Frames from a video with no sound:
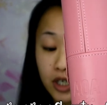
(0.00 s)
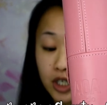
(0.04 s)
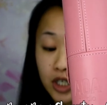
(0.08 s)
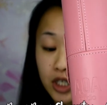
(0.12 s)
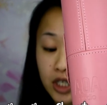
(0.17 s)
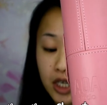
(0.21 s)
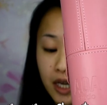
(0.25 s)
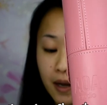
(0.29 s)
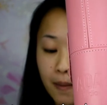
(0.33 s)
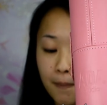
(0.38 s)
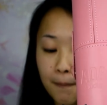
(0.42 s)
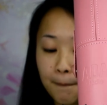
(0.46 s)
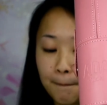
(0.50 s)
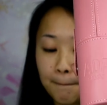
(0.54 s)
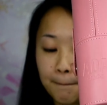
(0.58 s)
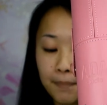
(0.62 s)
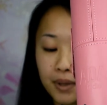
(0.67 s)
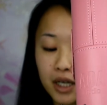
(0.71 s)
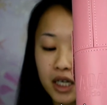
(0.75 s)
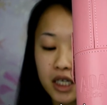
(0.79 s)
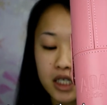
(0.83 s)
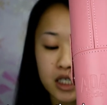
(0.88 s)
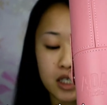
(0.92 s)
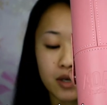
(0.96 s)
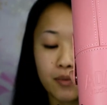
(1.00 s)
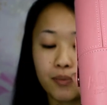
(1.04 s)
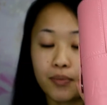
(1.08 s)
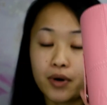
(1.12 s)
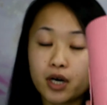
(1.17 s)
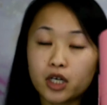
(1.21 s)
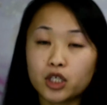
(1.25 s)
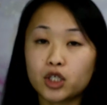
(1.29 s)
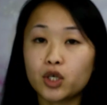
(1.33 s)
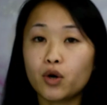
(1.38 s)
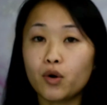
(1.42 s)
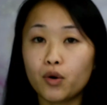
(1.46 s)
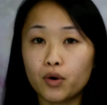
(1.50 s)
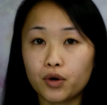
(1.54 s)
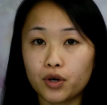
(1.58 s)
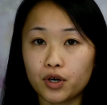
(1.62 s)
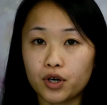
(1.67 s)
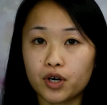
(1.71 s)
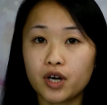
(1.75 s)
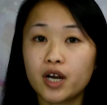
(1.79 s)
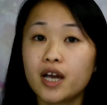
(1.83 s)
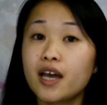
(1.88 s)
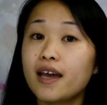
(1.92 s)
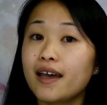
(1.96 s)
set plus brush holder.
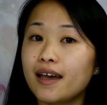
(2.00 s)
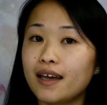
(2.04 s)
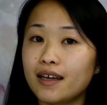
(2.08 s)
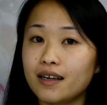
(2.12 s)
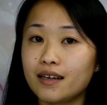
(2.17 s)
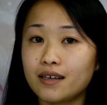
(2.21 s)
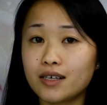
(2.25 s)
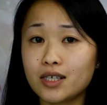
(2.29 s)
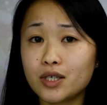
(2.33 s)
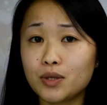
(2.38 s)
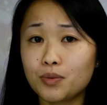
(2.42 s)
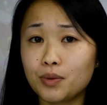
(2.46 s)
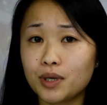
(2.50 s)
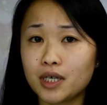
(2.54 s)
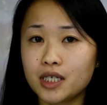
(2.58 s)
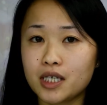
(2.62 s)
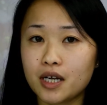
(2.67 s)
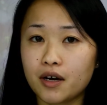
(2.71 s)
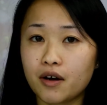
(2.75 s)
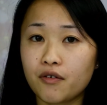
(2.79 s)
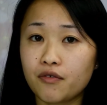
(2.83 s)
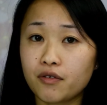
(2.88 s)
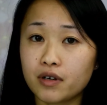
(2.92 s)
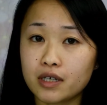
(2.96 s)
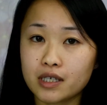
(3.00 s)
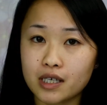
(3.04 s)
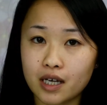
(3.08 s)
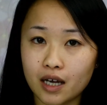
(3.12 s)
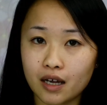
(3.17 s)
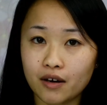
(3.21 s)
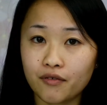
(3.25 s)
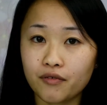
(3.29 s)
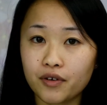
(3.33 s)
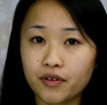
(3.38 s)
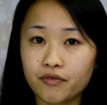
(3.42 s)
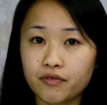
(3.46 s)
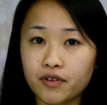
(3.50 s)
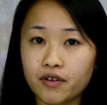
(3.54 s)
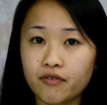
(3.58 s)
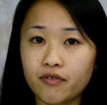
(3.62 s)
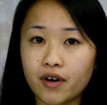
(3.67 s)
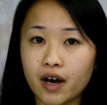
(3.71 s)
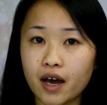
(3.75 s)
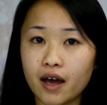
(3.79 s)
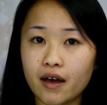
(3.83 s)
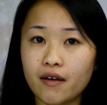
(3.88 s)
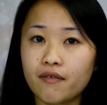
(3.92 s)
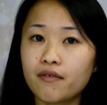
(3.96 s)
It does retail for
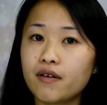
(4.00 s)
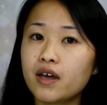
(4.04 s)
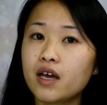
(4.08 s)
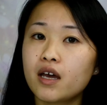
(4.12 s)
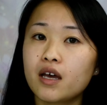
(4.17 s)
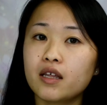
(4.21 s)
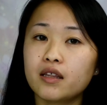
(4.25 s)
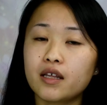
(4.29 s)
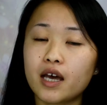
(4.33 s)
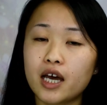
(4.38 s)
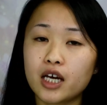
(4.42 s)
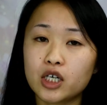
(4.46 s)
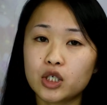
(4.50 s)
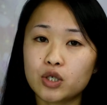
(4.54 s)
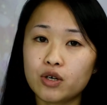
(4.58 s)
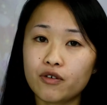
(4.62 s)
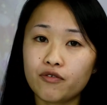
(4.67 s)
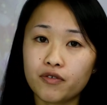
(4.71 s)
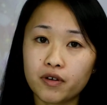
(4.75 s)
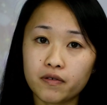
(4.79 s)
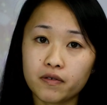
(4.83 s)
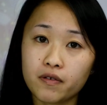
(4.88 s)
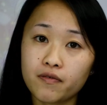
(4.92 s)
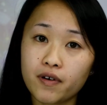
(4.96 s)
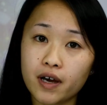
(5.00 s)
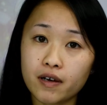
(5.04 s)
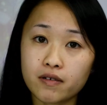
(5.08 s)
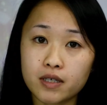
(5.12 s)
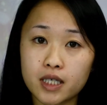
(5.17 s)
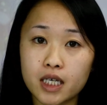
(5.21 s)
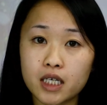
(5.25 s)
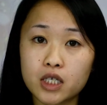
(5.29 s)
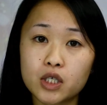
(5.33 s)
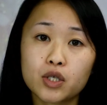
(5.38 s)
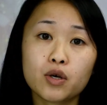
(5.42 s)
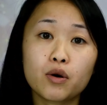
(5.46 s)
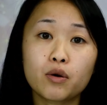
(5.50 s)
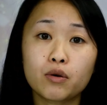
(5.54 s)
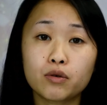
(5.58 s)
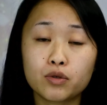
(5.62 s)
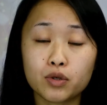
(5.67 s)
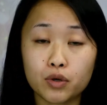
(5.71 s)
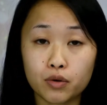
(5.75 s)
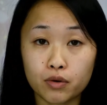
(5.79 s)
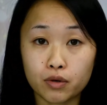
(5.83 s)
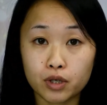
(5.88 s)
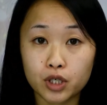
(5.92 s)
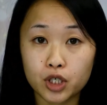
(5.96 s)
$10.55. The extra 55 cents go
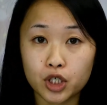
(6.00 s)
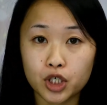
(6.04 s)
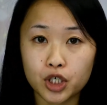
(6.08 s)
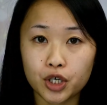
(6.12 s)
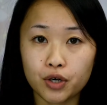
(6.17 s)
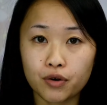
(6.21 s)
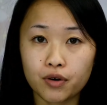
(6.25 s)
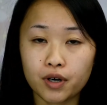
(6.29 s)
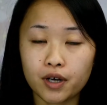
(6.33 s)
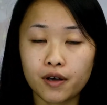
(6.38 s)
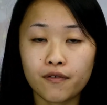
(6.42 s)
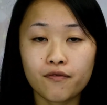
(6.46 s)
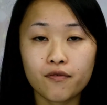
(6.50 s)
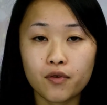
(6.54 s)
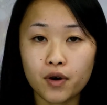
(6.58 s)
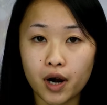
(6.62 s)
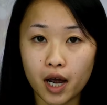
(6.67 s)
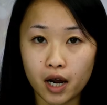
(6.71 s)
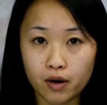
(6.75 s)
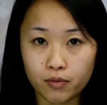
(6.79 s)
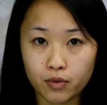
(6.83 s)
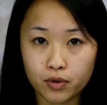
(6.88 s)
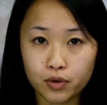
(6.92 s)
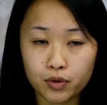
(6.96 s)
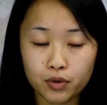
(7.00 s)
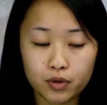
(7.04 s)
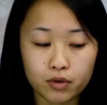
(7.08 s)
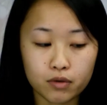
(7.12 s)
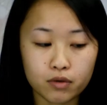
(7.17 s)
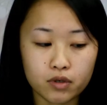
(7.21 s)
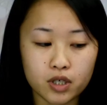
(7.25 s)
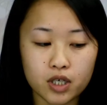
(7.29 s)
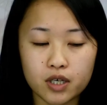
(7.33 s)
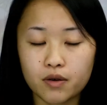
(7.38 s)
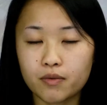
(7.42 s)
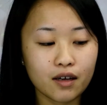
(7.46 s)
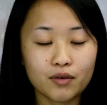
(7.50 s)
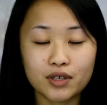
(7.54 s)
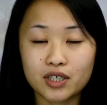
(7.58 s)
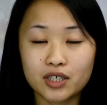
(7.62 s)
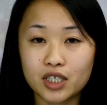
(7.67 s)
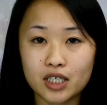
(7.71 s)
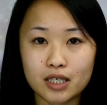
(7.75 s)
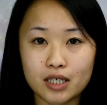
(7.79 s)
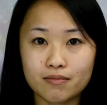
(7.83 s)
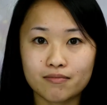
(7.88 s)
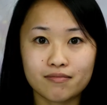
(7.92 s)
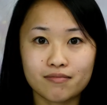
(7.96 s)
towards charity for animal cruelty, which
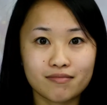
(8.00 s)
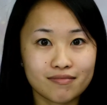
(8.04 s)
is